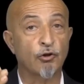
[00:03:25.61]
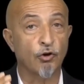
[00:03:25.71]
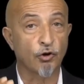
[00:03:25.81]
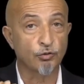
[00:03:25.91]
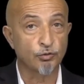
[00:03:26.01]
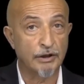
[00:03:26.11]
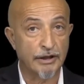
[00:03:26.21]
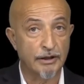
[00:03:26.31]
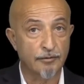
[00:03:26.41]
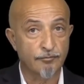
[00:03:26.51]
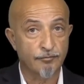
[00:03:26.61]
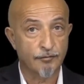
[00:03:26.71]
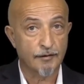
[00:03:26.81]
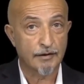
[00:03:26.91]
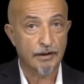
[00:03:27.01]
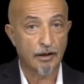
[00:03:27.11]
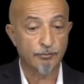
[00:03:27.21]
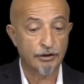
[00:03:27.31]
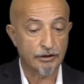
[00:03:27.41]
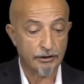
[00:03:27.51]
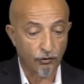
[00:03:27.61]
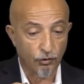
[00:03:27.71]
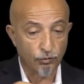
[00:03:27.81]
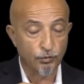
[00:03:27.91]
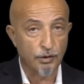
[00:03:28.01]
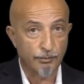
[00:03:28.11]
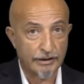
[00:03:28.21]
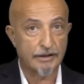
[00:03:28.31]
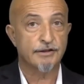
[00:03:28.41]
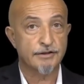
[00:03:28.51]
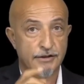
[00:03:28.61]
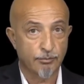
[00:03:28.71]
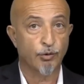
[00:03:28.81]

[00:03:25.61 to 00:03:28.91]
Now, this law, this civil law that it must be,